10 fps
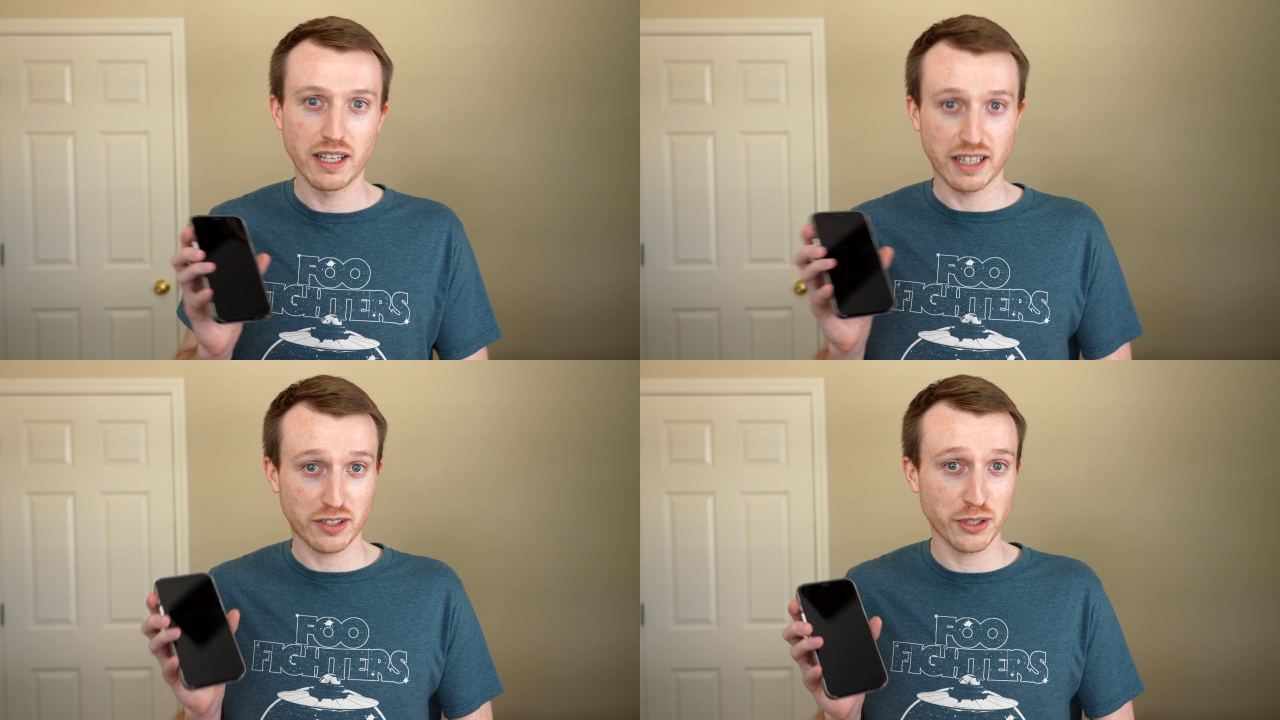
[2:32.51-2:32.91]

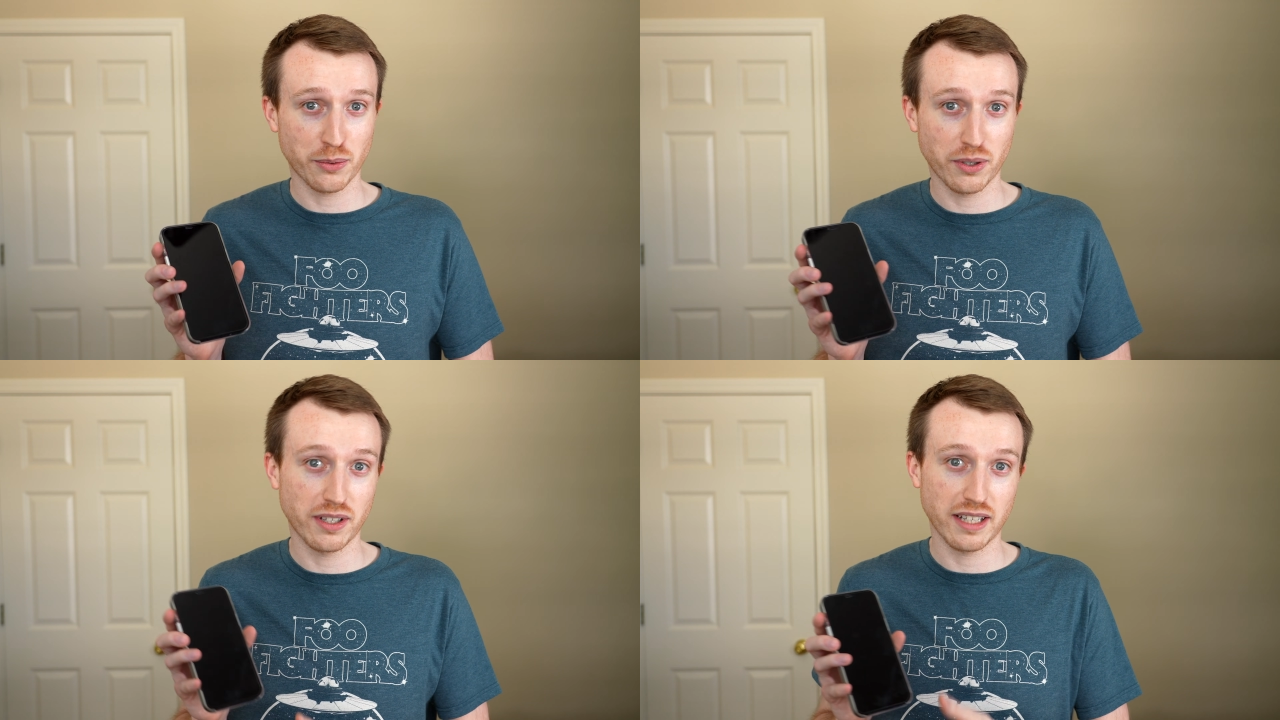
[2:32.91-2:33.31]
the clear
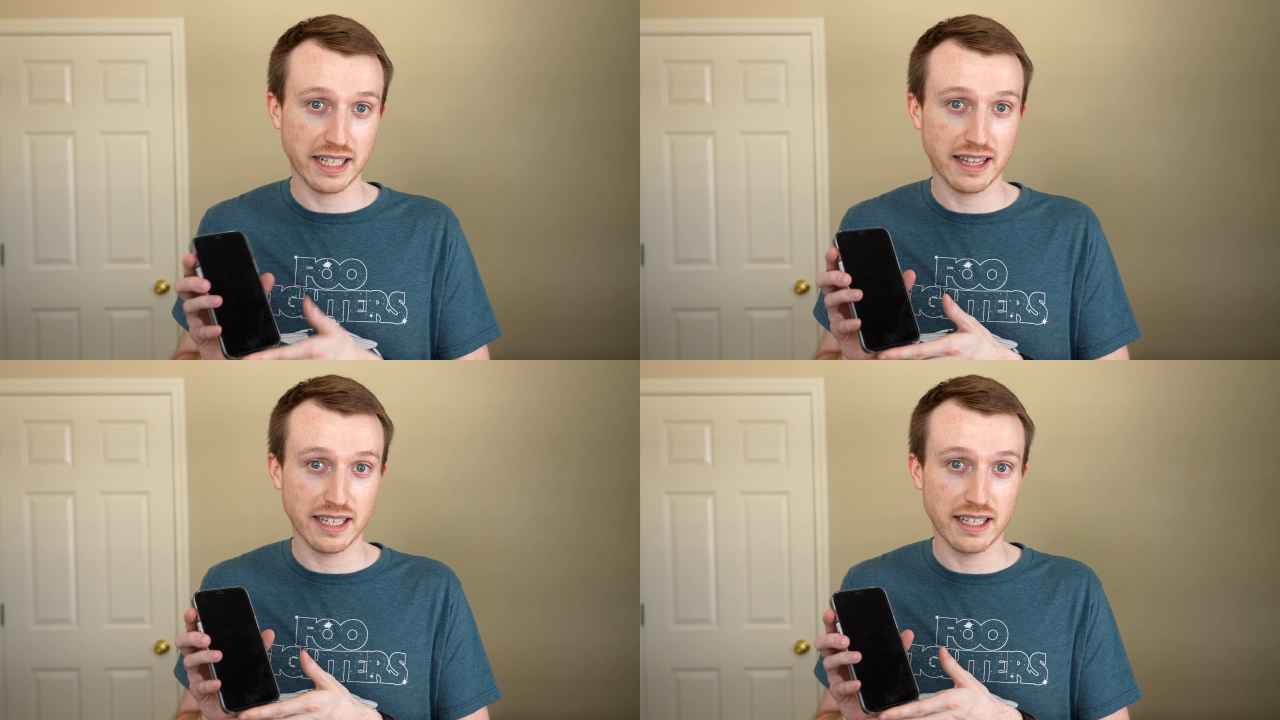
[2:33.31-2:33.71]
one
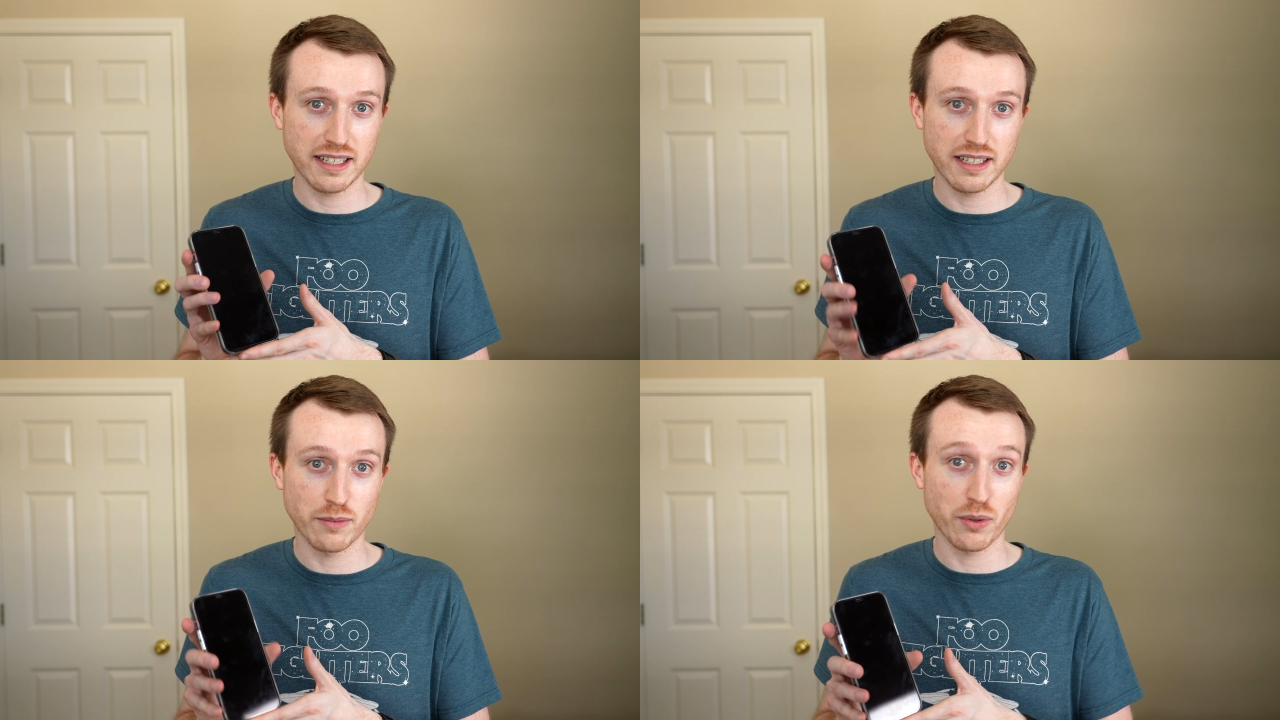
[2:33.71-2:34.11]
like they
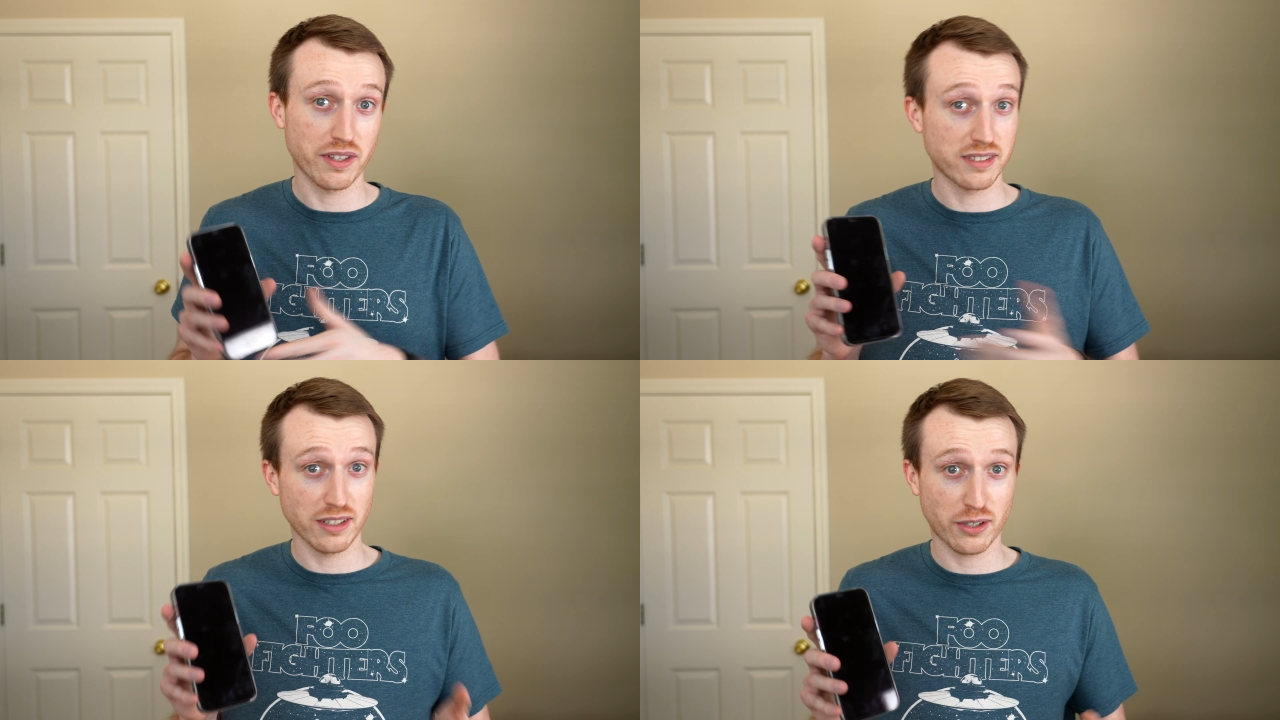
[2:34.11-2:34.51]
did with
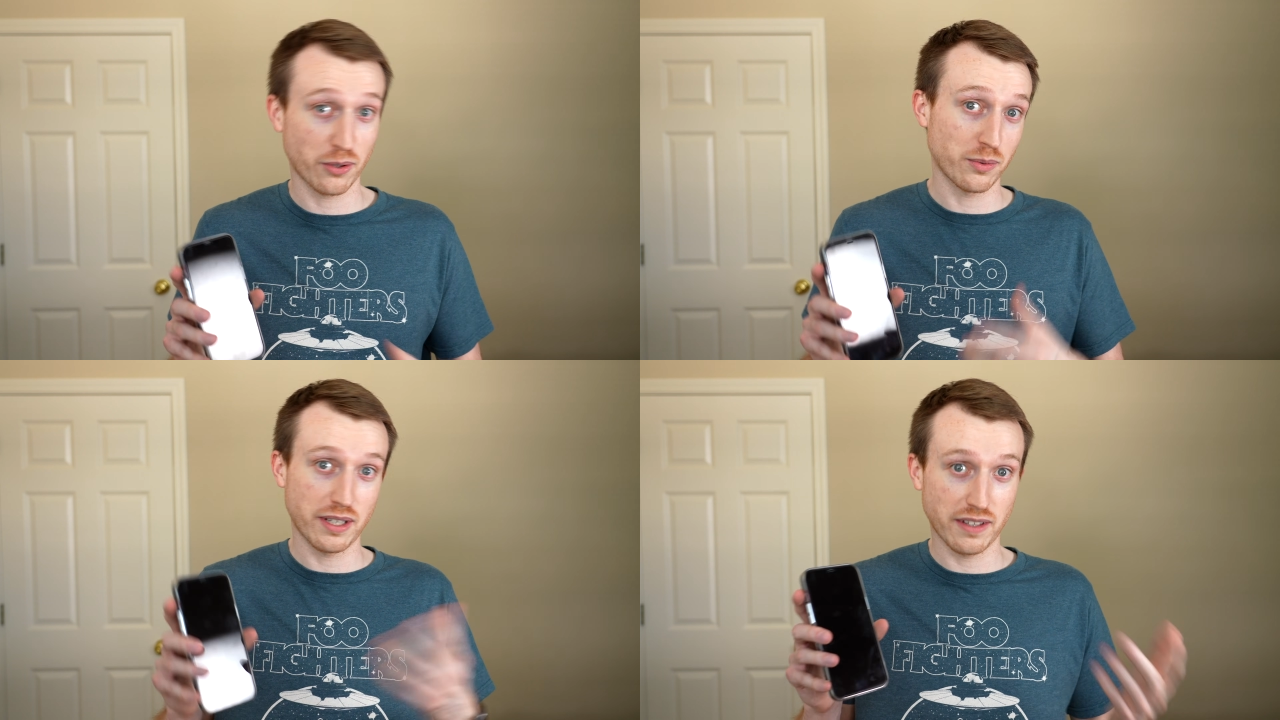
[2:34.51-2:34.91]
the
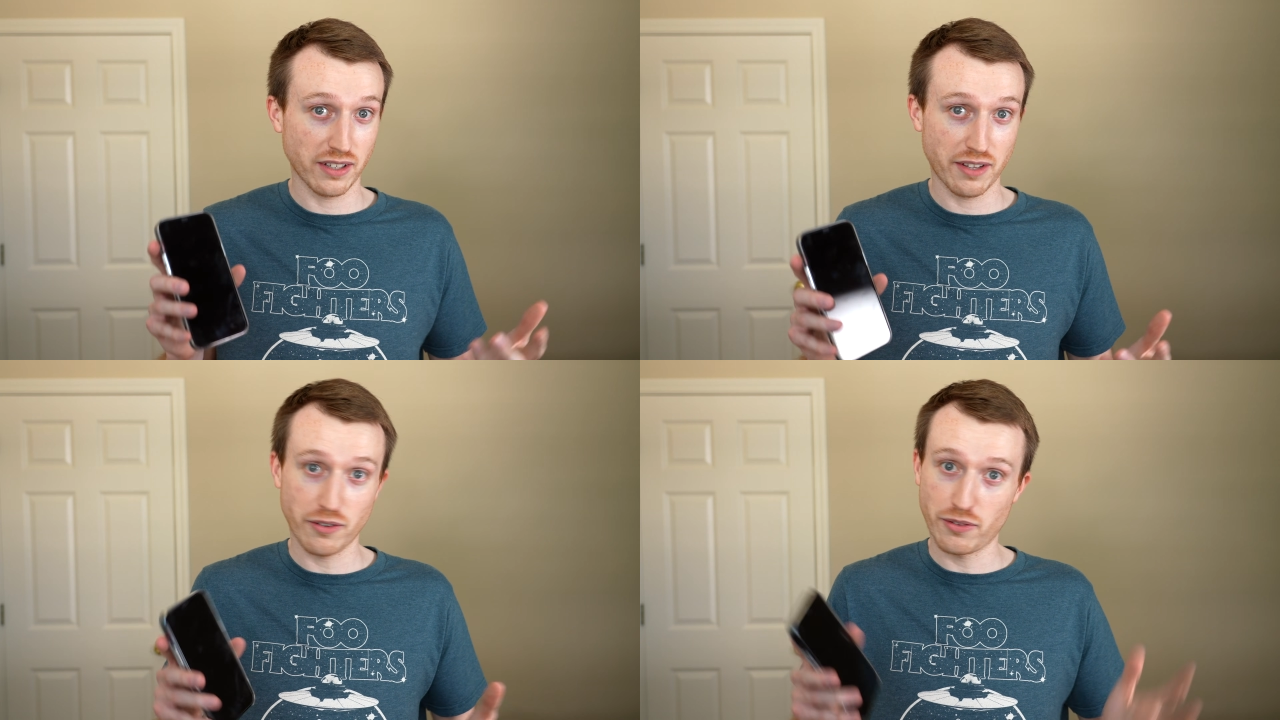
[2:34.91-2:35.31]
silicone and the leather.